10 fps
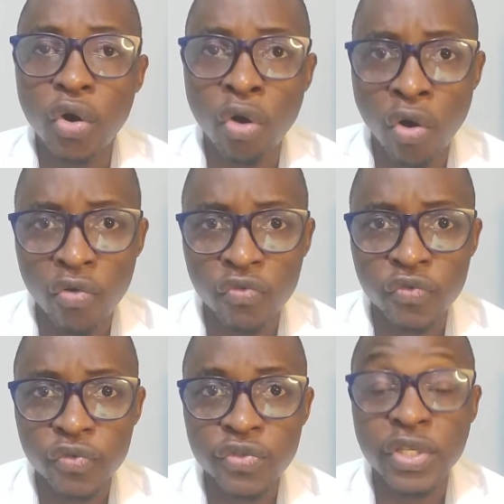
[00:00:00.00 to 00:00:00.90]

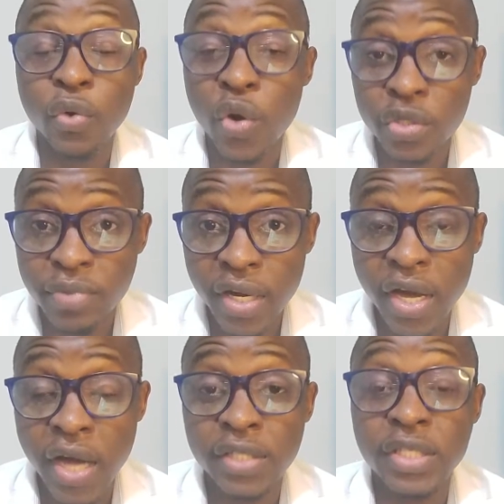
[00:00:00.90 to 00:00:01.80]
of the World Bank
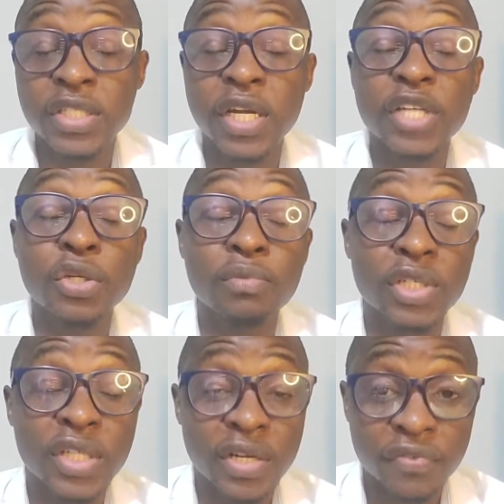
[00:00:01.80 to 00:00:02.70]
and International
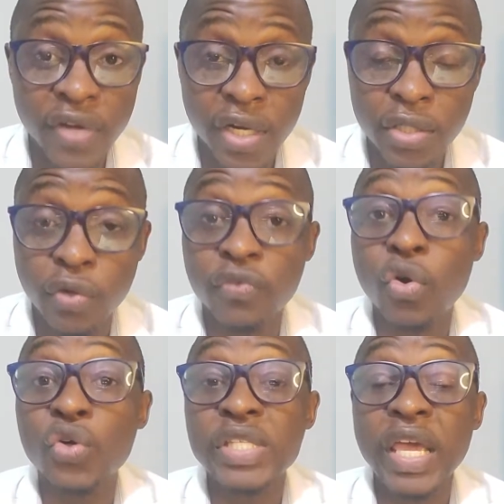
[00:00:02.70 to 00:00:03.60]
Monetary Fund, of
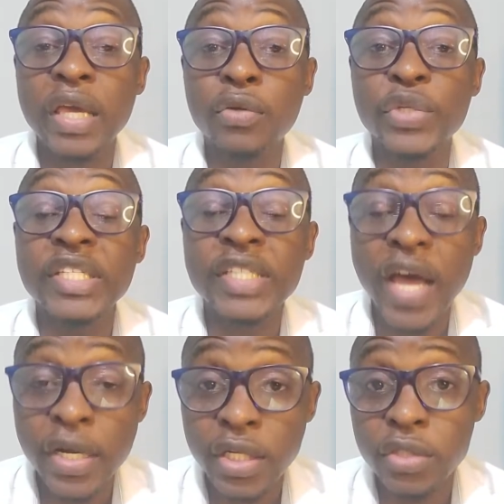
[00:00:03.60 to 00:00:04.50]
course,
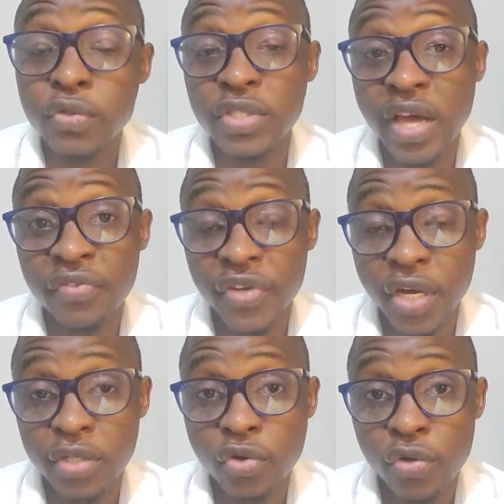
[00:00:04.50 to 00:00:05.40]
returning to the
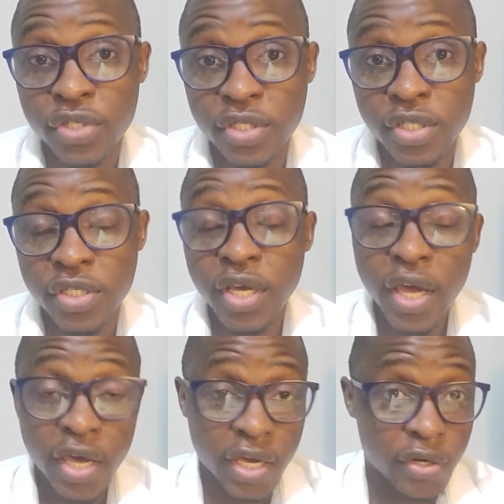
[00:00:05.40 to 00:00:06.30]
African continent.
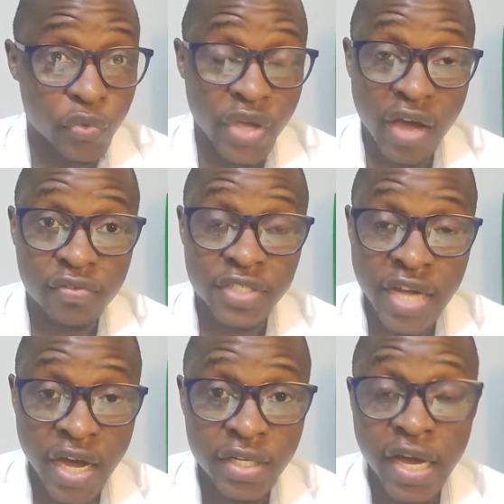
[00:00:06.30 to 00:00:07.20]
And we have
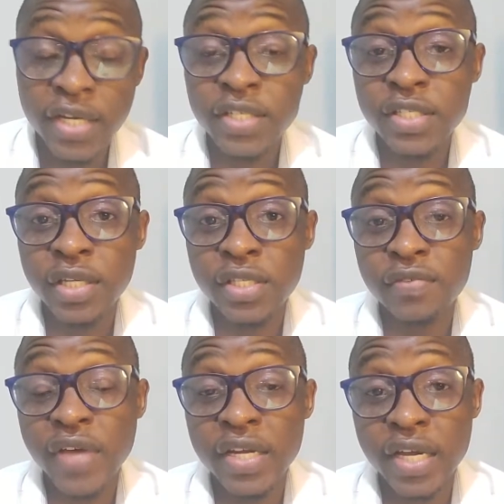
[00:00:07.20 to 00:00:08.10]
done an
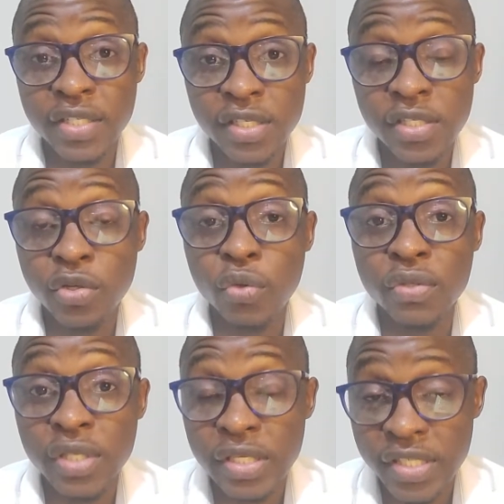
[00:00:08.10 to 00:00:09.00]
extensive analysis
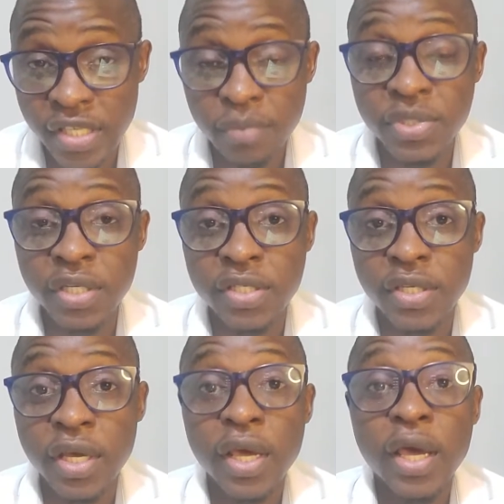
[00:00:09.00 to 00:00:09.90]
on these subjects.